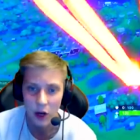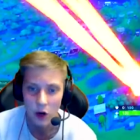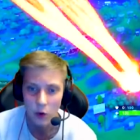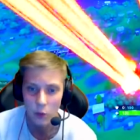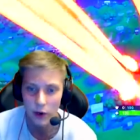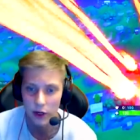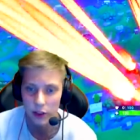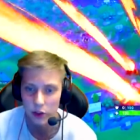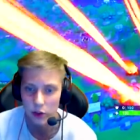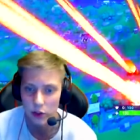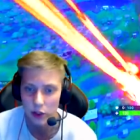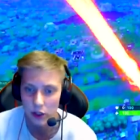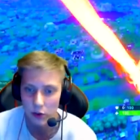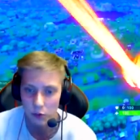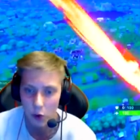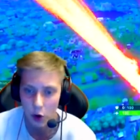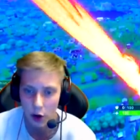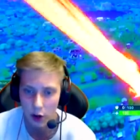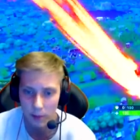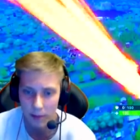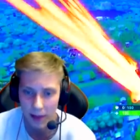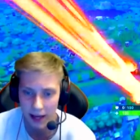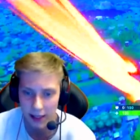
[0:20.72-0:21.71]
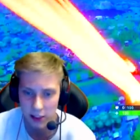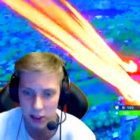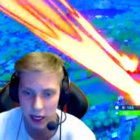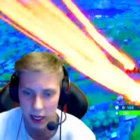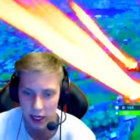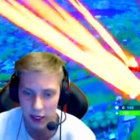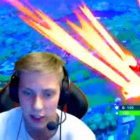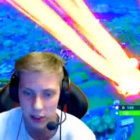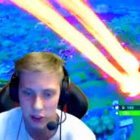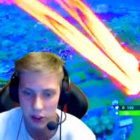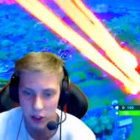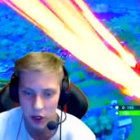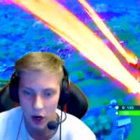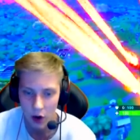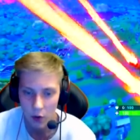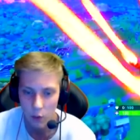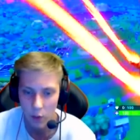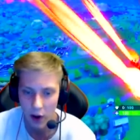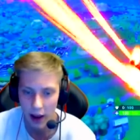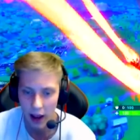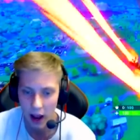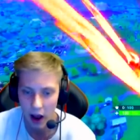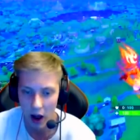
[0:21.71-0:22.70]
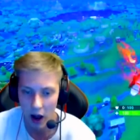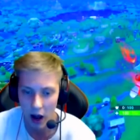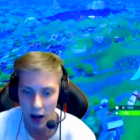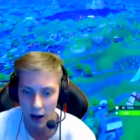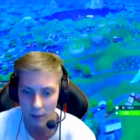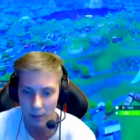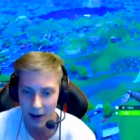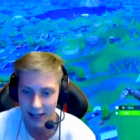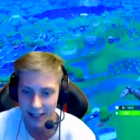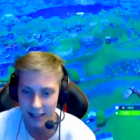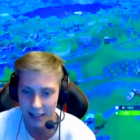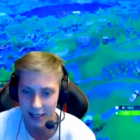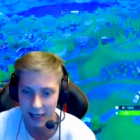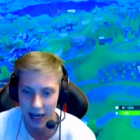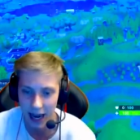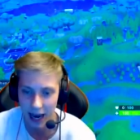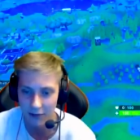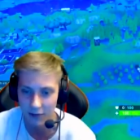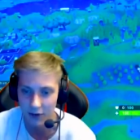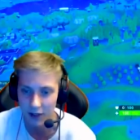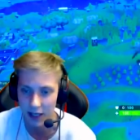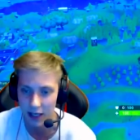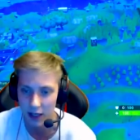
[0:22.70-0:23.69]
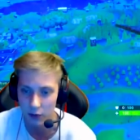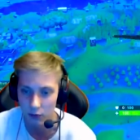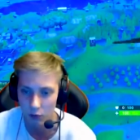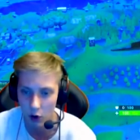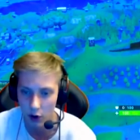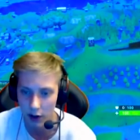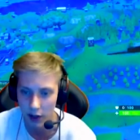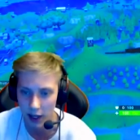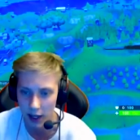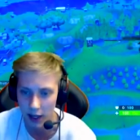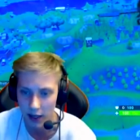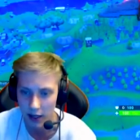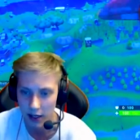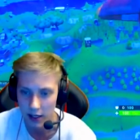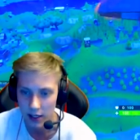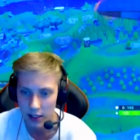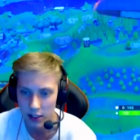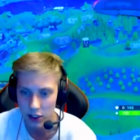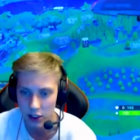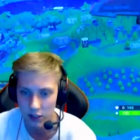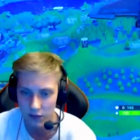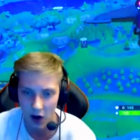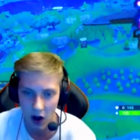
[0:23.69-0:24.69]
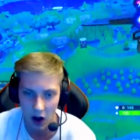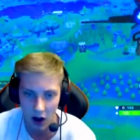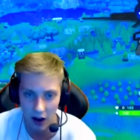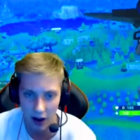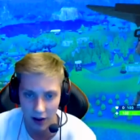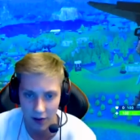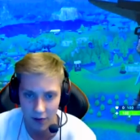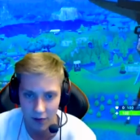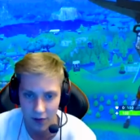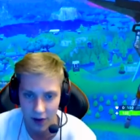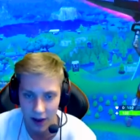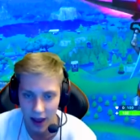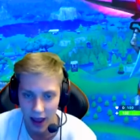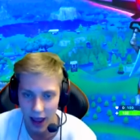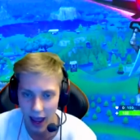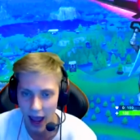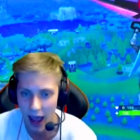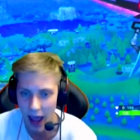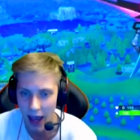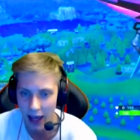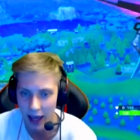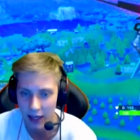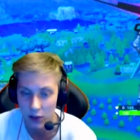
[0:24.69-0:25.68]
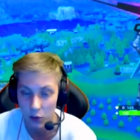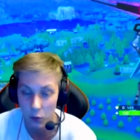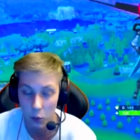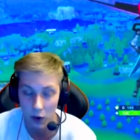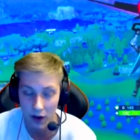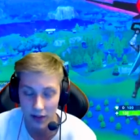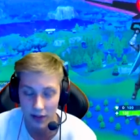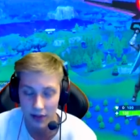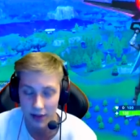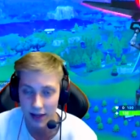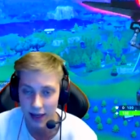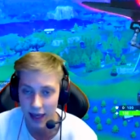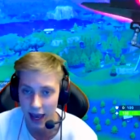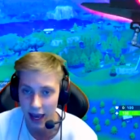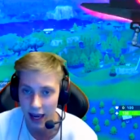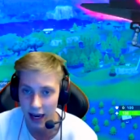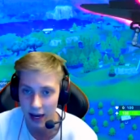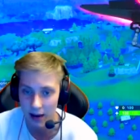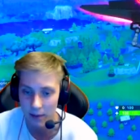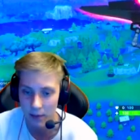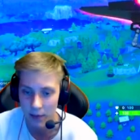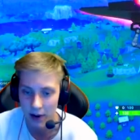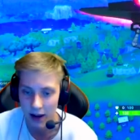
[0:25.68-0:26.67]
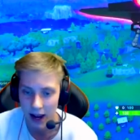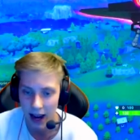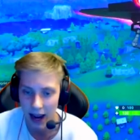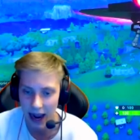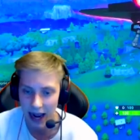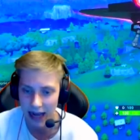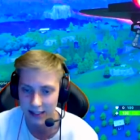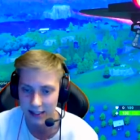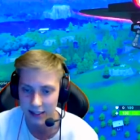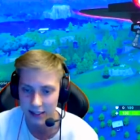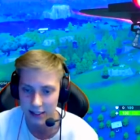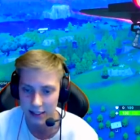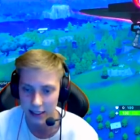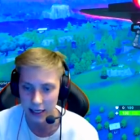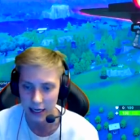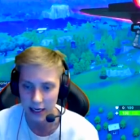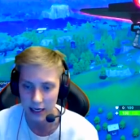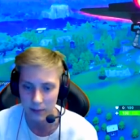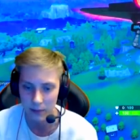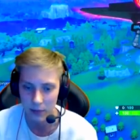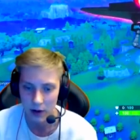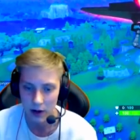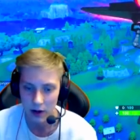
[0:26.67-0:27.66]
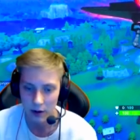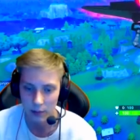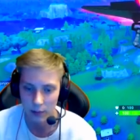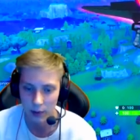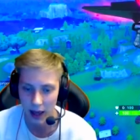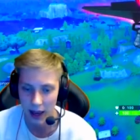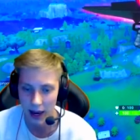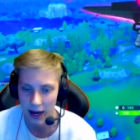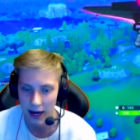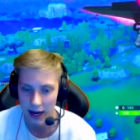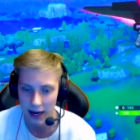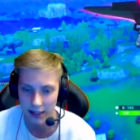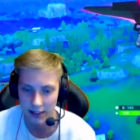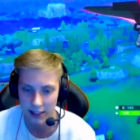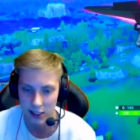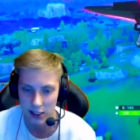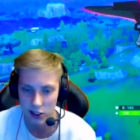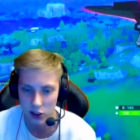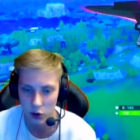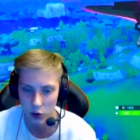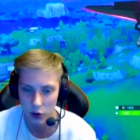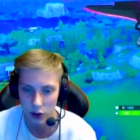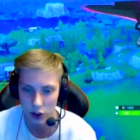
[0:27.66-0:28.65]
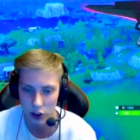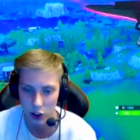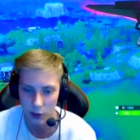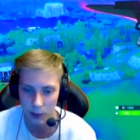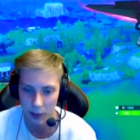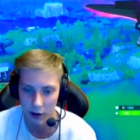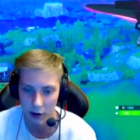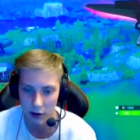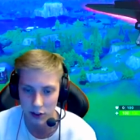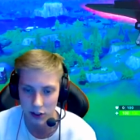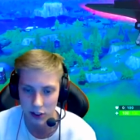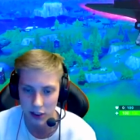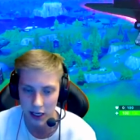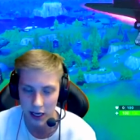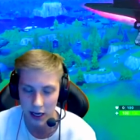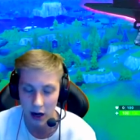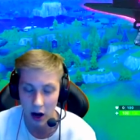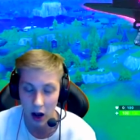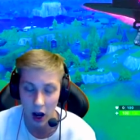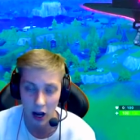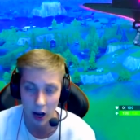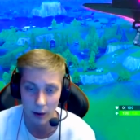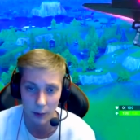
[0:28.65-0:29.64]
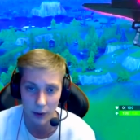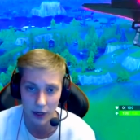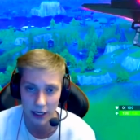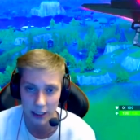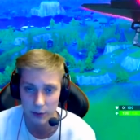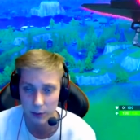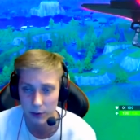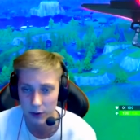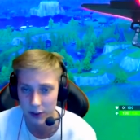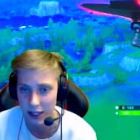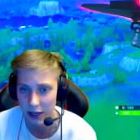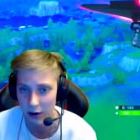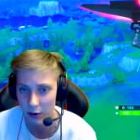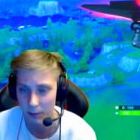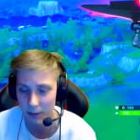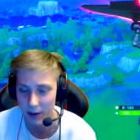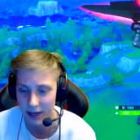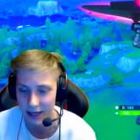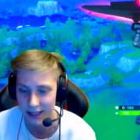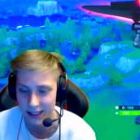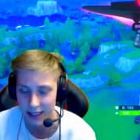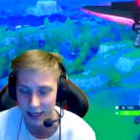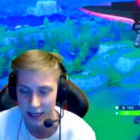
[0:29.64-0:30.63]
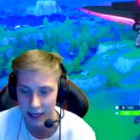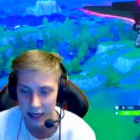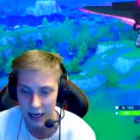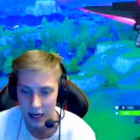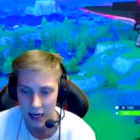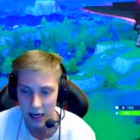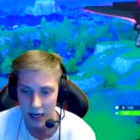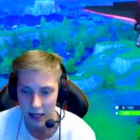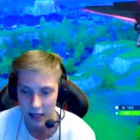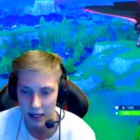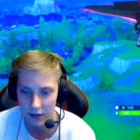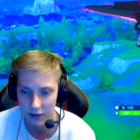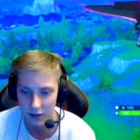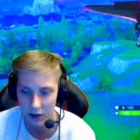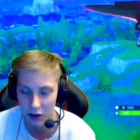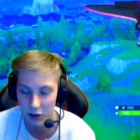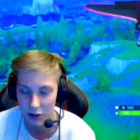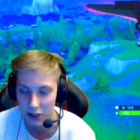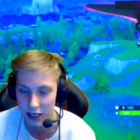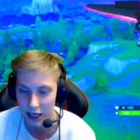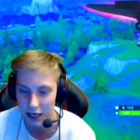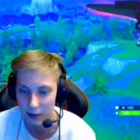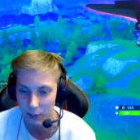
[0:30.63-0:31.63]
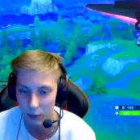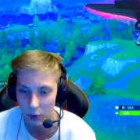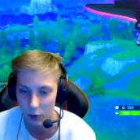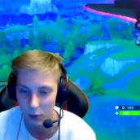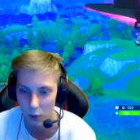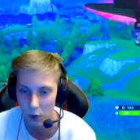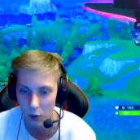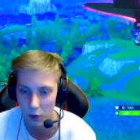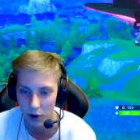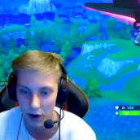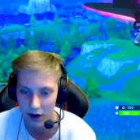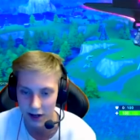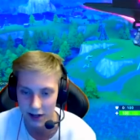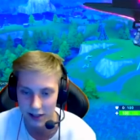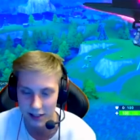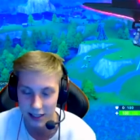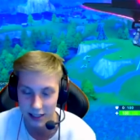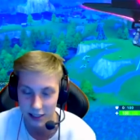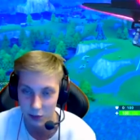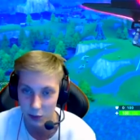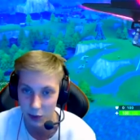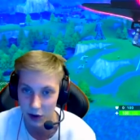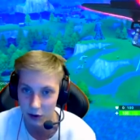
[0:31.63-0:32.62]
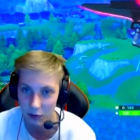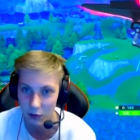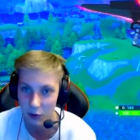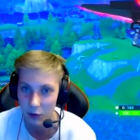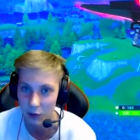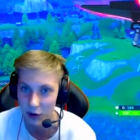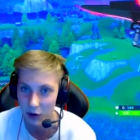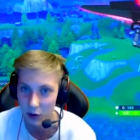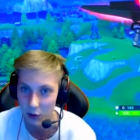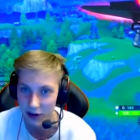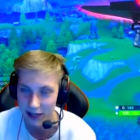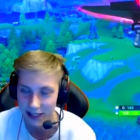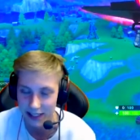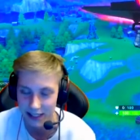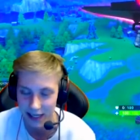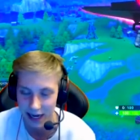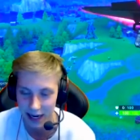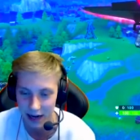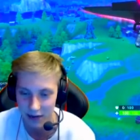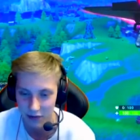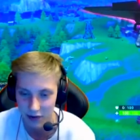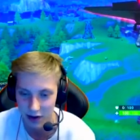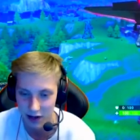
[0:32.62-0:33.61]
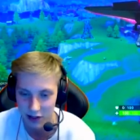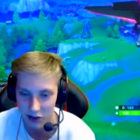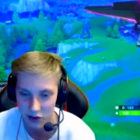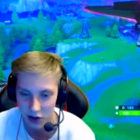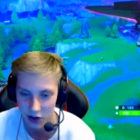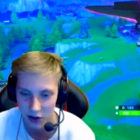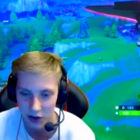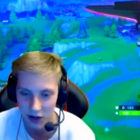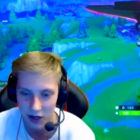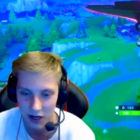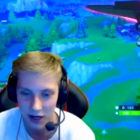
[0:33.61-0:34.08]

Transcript: We're doing the Rocket Man Challenge where I basically have to get the rocket, survive and win the game as a team playing as this sort of superhero skin. I'm on Xbox, they're on PC giving those keyboard warriors, that's we, what we always say in every intro,